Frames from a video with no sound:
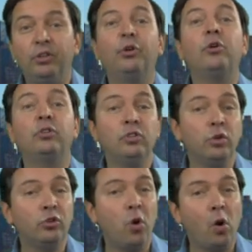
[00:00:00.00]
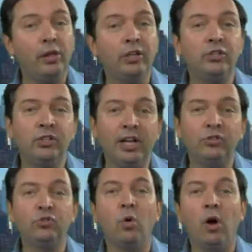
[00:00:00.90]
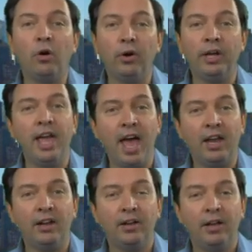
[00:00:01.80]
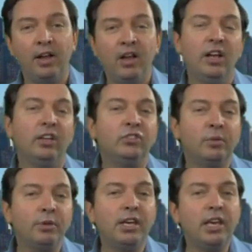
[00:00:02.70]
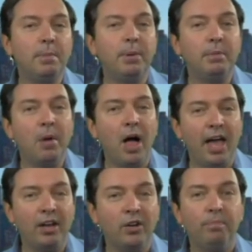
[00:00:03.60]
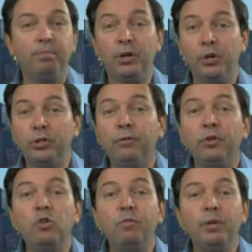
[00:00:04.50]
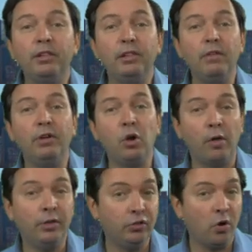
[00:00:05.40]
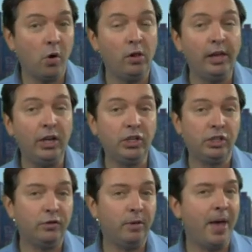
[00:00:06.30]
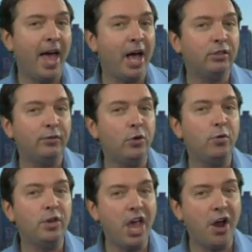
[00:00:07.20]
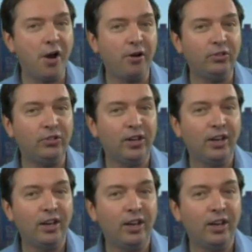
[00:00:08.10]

you're going to see those correlations get stronger again. Something to keep in mind, because if you've been living on these correlations for the past few years,